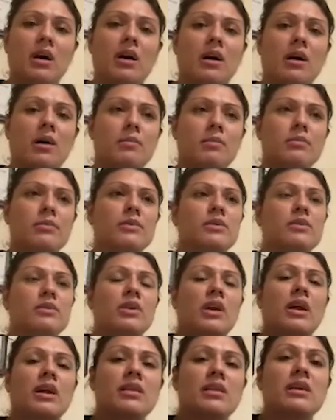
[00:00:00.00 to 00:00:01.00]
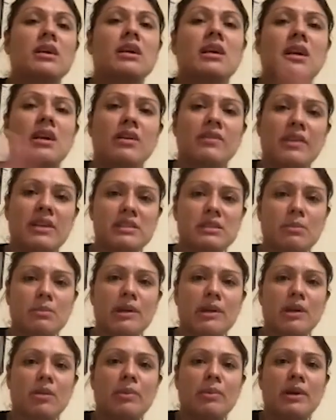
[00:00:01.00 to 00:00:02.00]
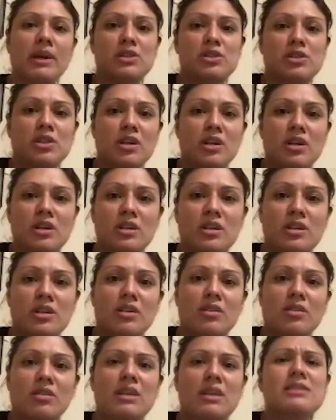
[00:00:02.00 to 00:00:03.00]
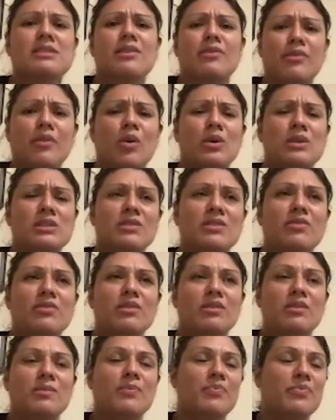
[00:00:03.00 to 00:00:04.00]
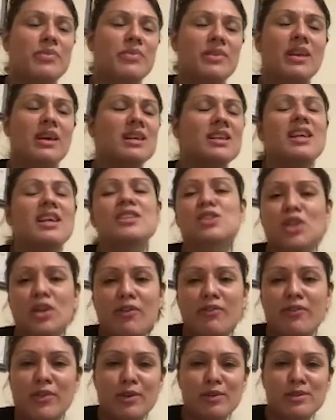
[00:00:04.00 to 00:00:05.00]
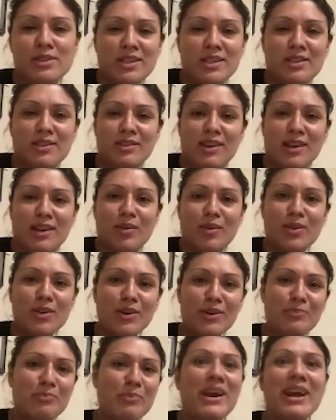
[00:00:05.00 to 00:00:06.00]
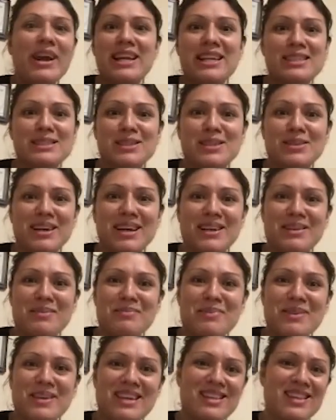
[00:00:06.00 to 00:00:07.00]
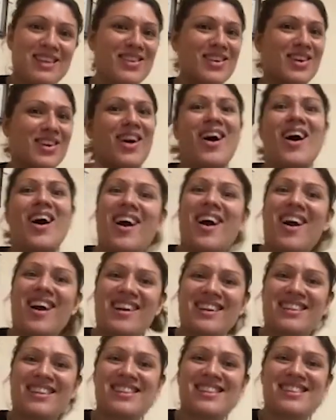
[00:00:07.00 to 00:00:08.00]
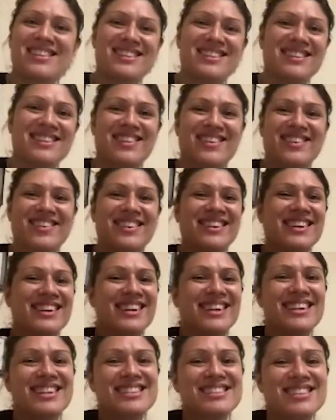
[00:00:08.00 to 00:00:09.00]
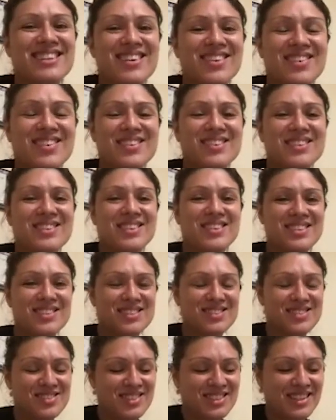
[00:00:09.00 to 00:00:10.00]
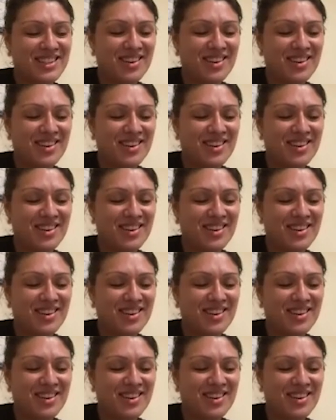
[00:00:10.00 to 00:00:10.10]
kind of thinking of it as a bigger picture, you know, because of course it's confusing. You're like, well, their brain is going to be, and then their heart, and then, you know, so really